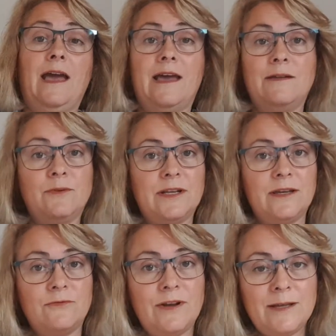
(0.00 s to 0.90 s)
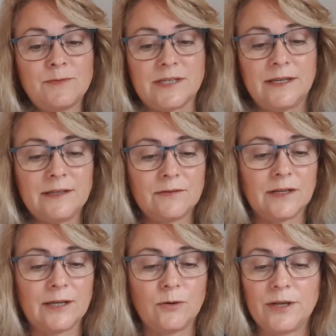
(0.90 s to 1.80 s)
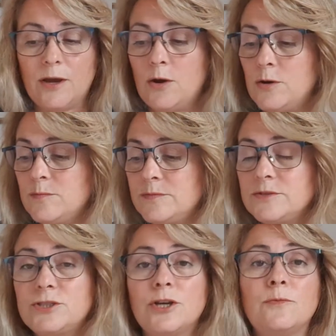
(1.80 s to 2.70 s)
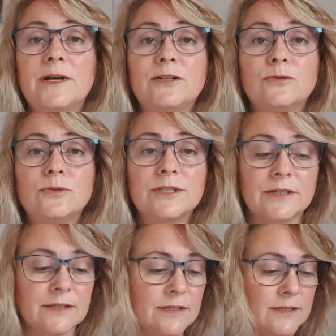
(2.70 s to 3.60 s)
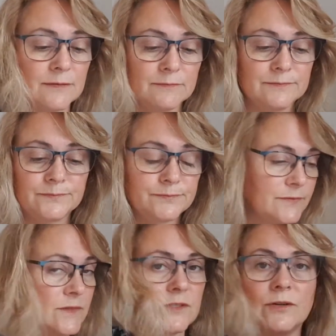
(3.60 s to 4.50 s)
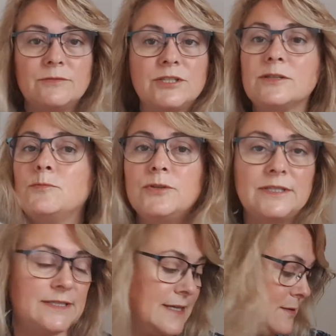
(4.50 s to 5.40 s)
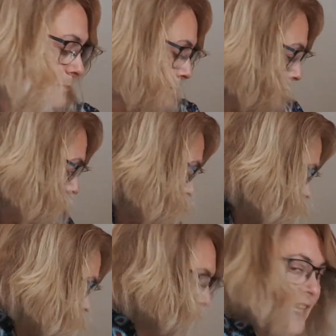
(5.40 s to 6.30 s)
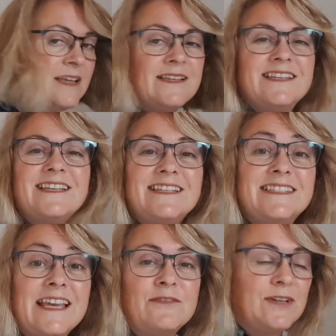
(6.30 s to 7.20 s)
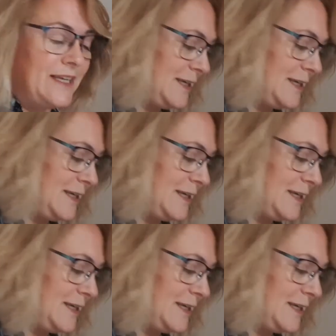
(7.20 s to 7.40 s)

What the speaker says: And when I unwrapped it and I got it home to show my daughters, sorry, I'm just going to put this down safely.